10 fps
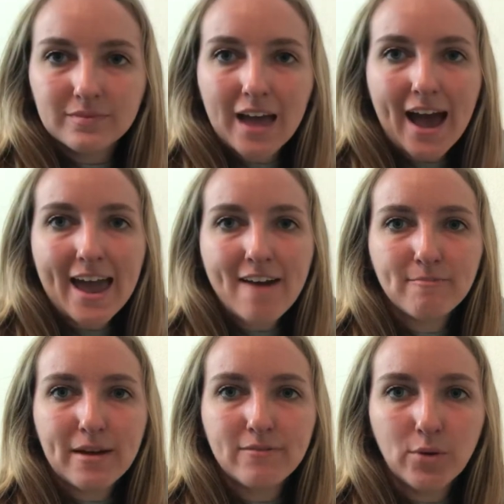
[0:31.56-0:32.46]
I have
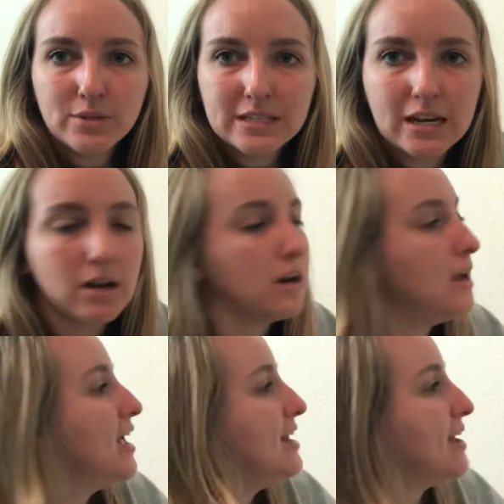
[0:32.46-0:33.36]
my votes here.
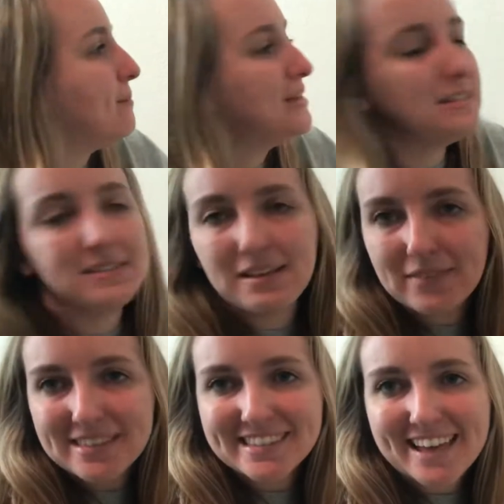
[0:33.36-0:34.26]
Now, Miss
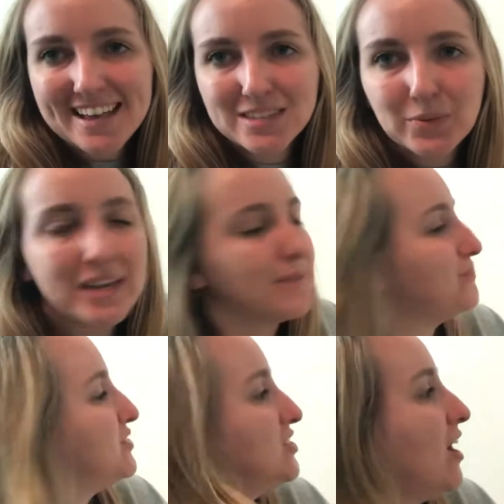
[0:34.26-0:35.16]
Stevens last week
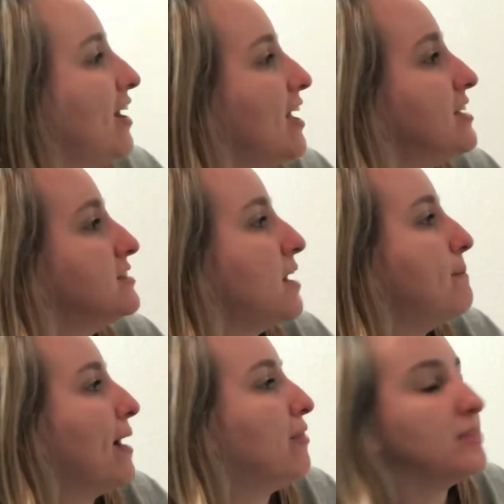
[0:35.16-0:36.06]
taught us
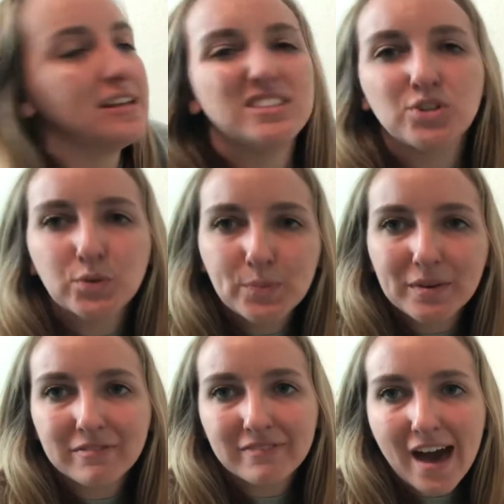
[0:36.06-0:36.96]
about this group of
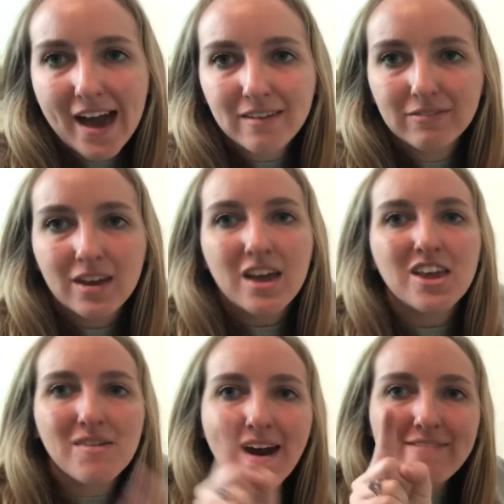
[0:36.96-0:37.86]
5.
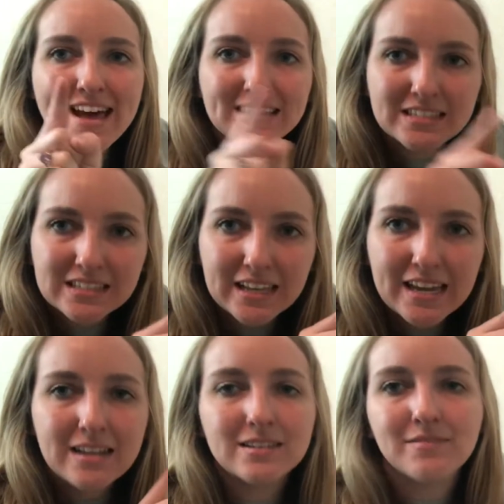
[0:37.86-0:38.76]
You have that
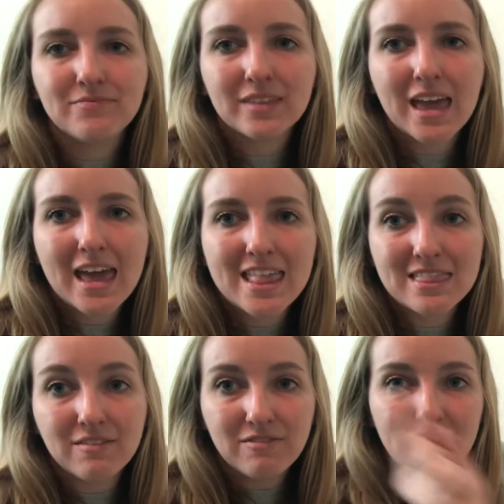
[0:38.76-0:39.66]
slant and the
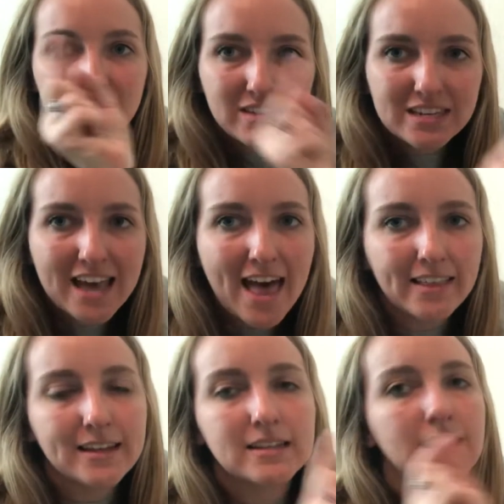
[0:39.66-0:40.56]
5th
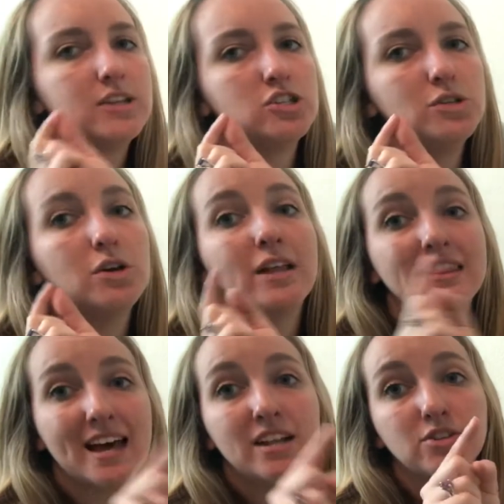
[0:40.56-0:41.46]
tally to let you know that
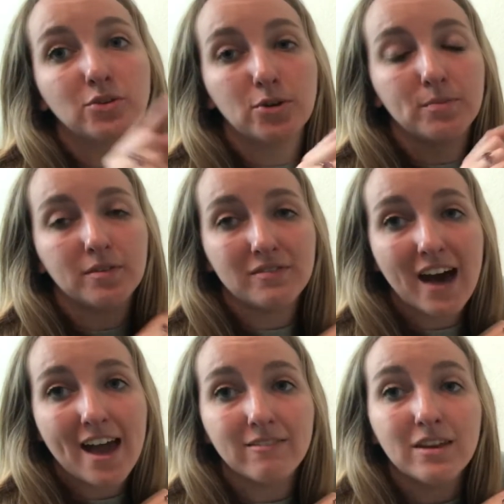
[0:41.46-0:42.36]
that is a group of
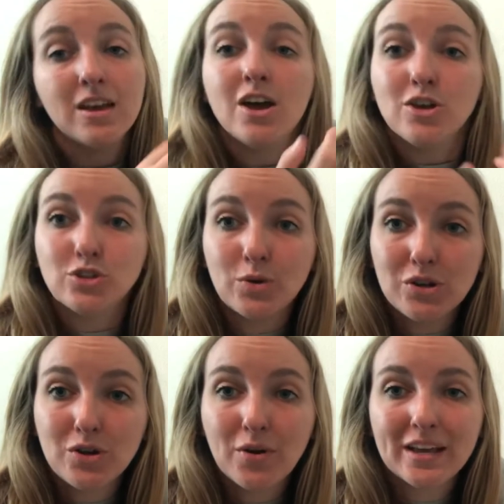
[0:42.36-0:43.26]
5. So when you
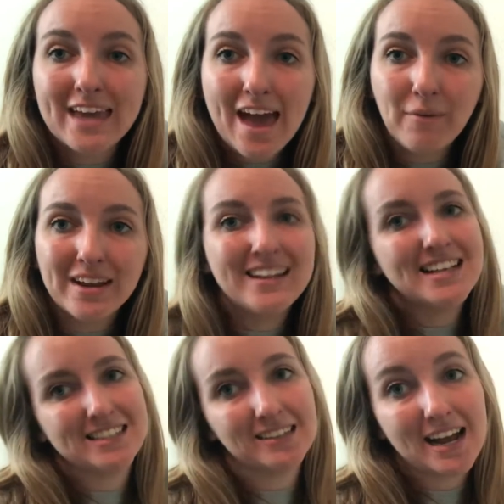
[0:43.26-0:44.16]
go to count it, it's
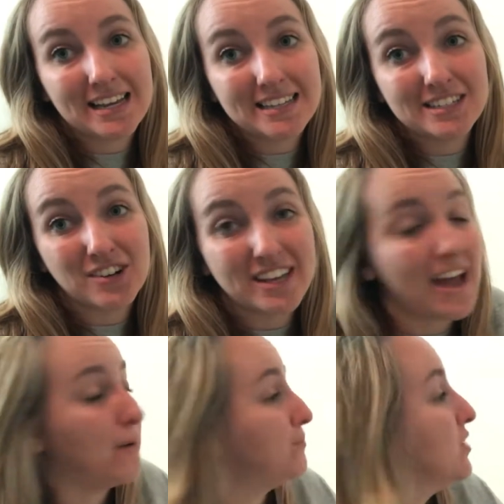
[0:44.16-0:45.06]
a lot easier to count.